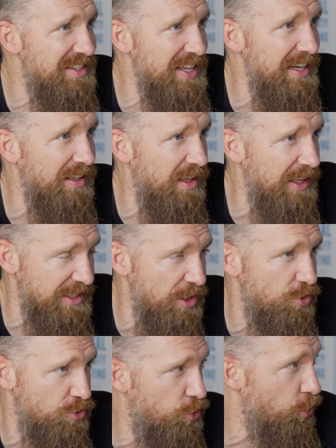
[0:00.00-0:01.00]
It's a
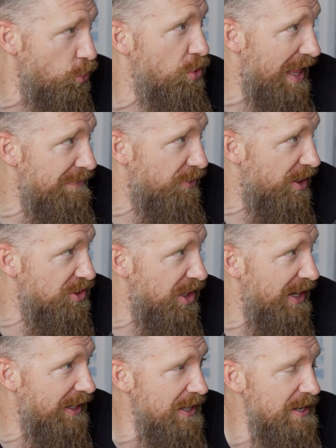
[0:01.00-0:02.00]
true leverage.
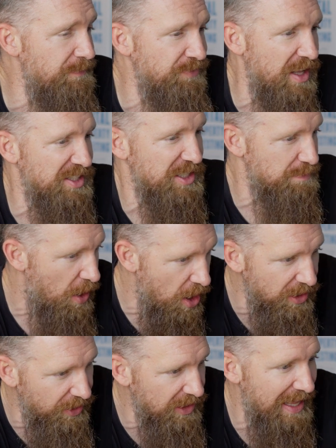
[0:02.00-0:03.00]
Like a
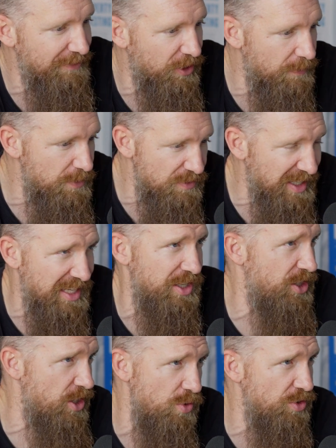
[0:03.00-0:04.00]
small little lever moves a
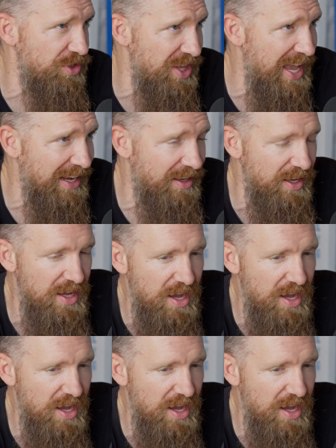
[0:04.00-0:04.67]
huge thing.